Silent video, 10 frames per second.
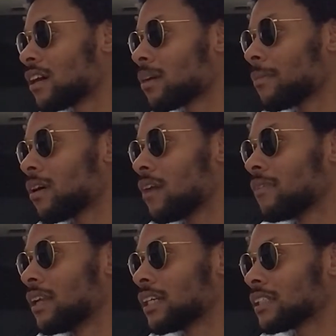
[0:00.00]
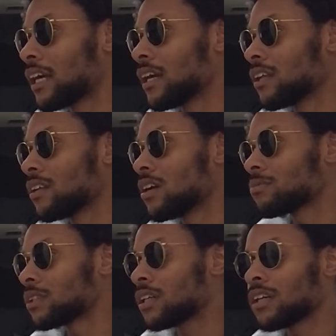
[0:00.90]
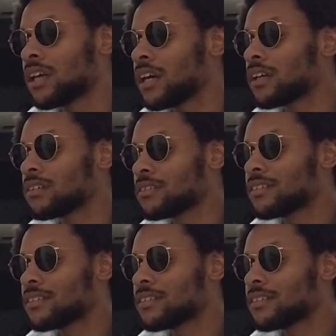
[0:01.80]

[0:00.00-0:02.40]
talk about other niggas. Like, you know what I'm saying? Like,